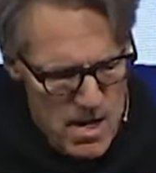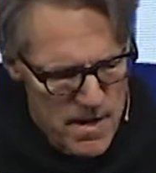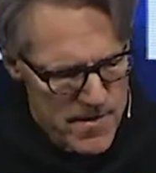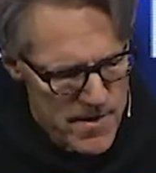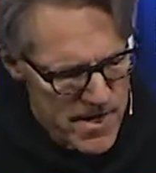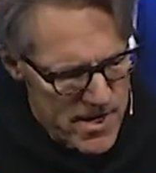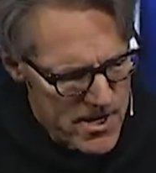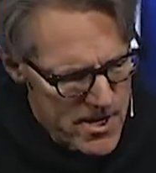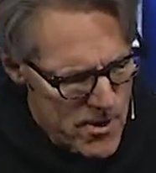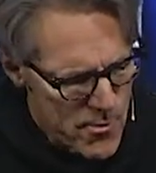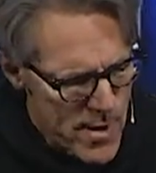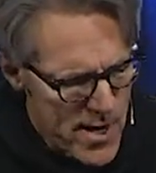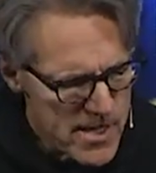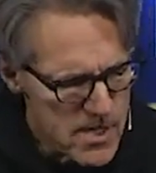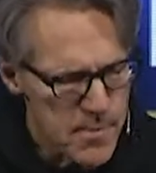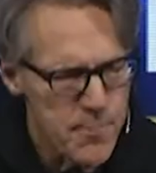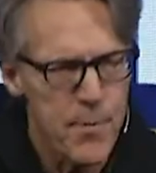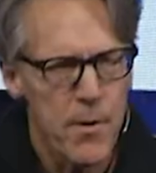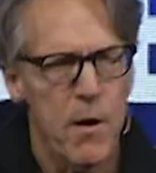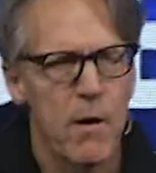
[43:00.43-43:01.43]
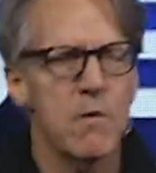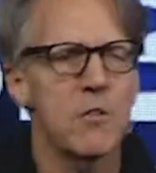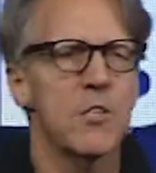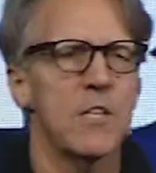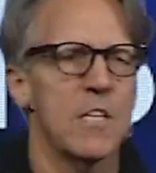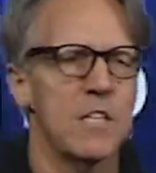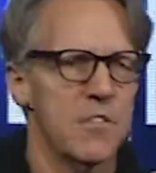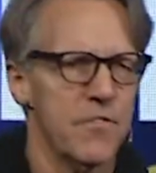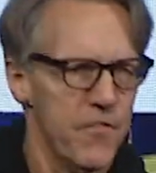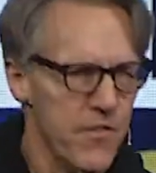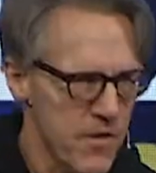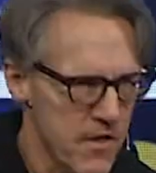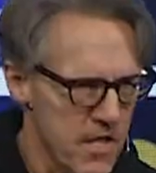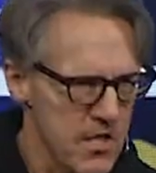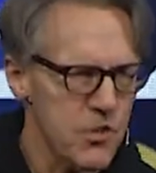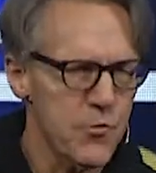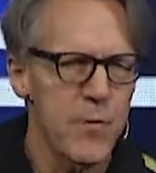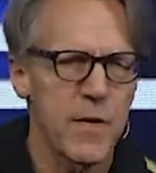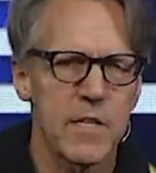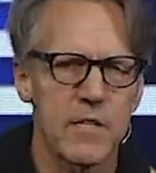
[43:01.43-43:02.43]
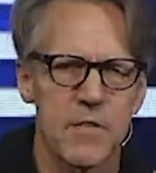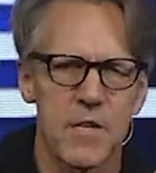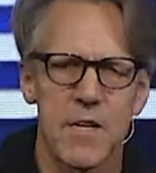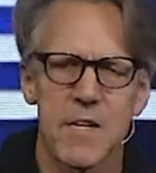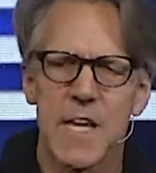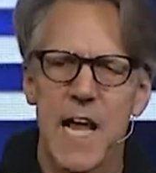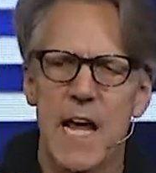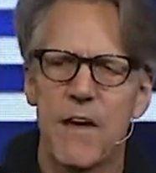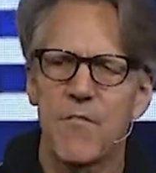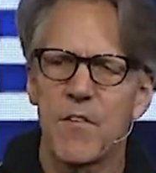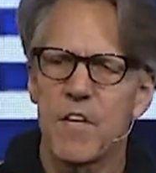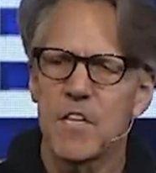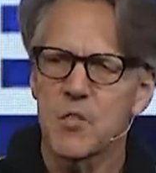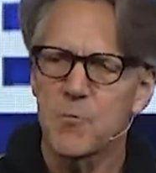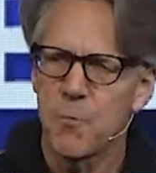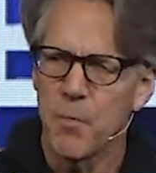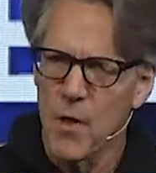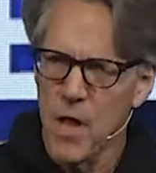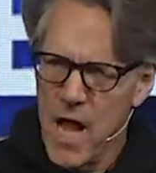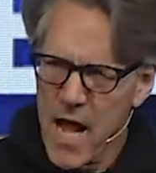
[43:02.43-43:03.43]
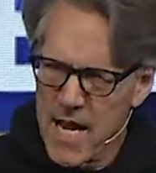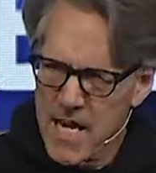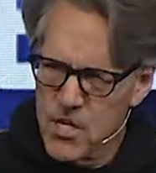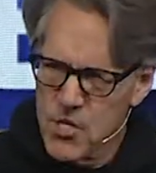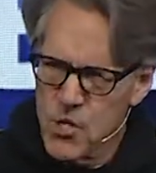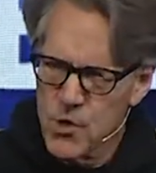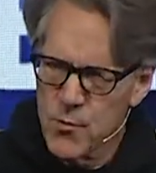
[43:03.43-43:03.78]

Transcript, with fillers: The indirect approach is for this reason. David is blind